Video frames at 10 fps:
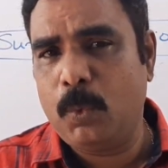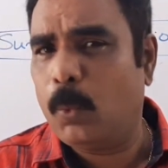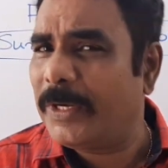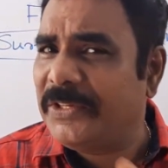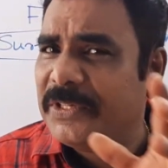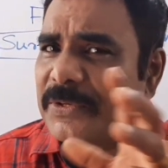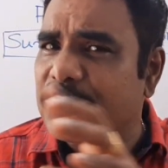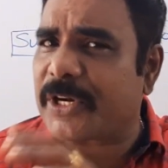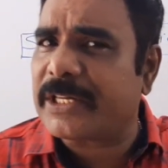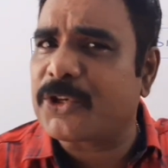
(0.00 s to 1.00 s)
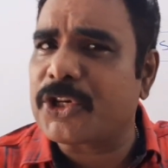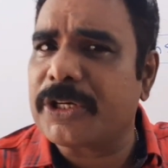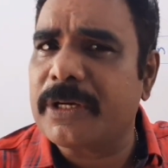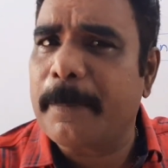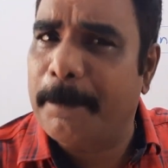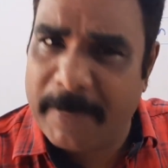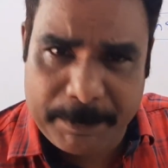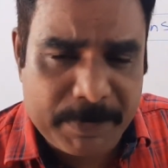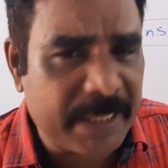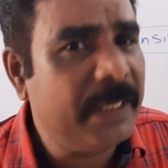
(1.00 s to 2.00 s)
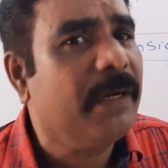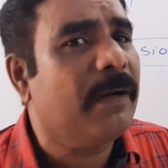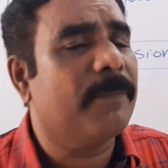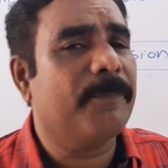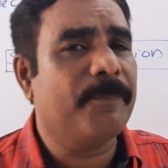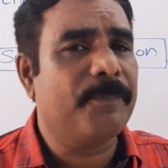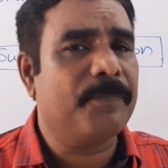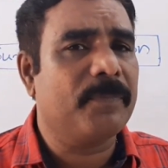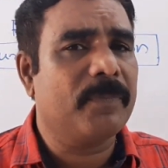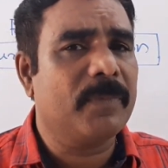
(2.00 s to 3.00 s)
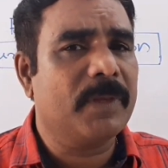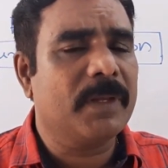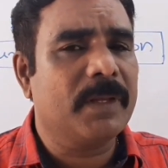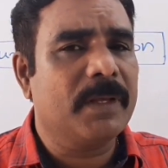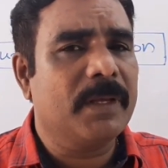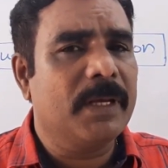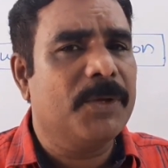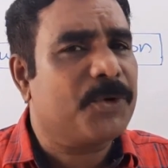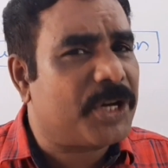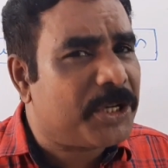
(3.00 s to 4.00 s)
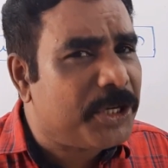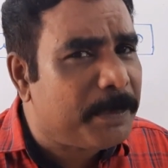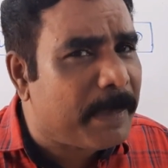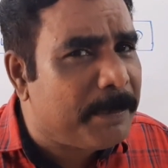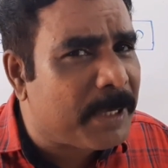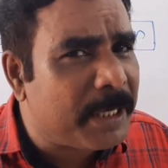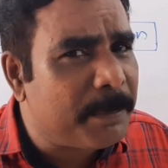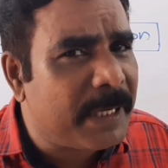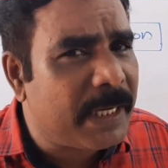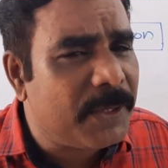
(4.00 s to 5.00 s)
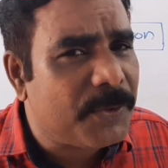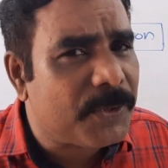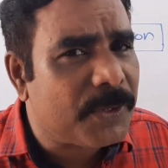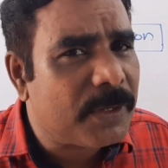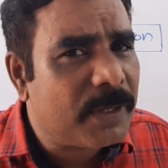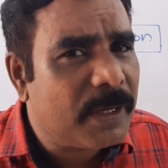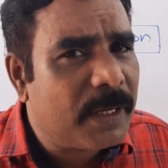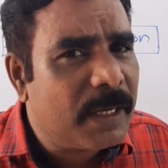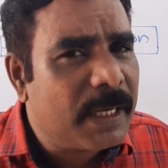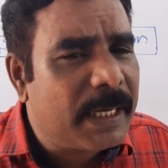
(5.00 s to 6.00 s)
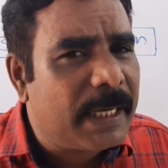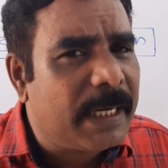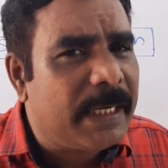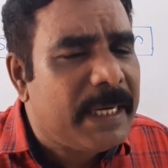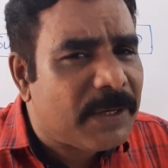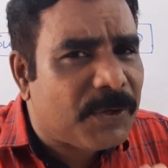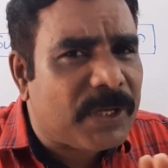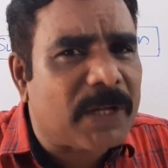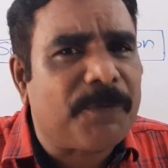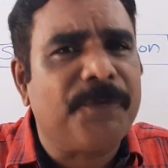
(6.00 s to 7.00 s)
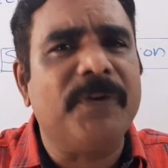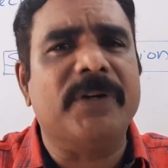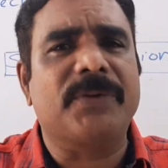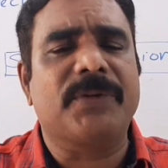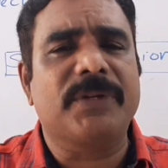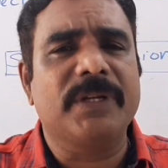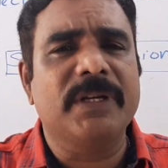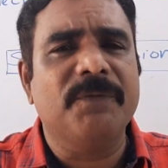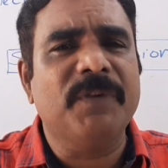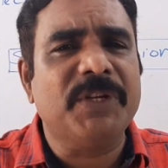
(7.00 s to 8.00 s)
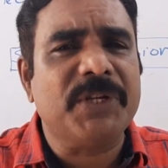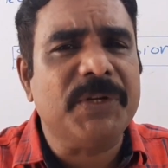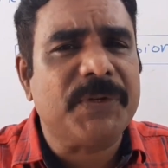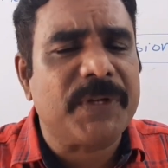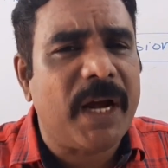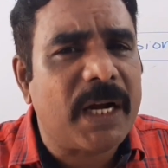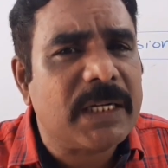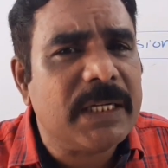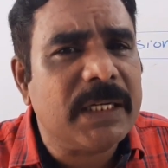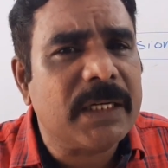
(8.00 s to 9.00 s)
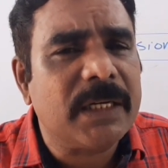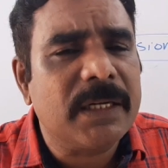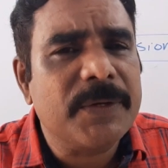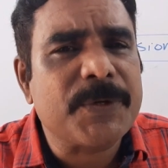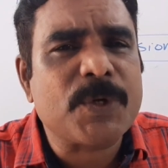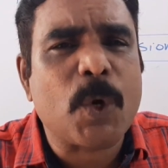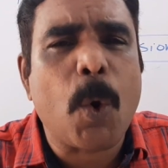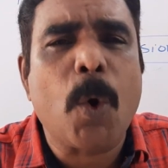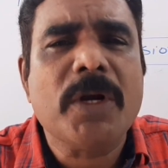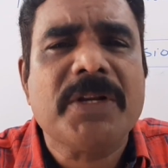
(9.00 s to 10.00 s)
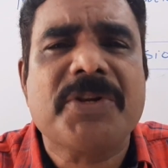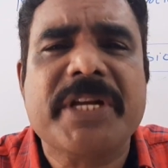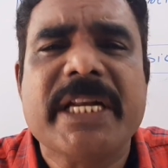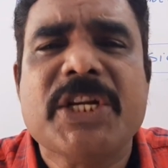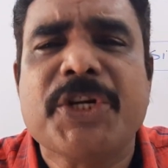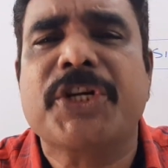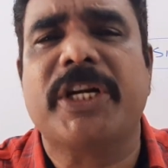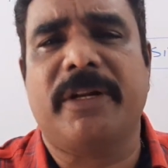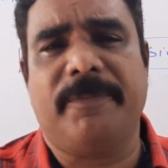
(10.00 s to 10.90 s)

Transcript: What is a structured membrane? Structured membrane means a surface which is under strong tension.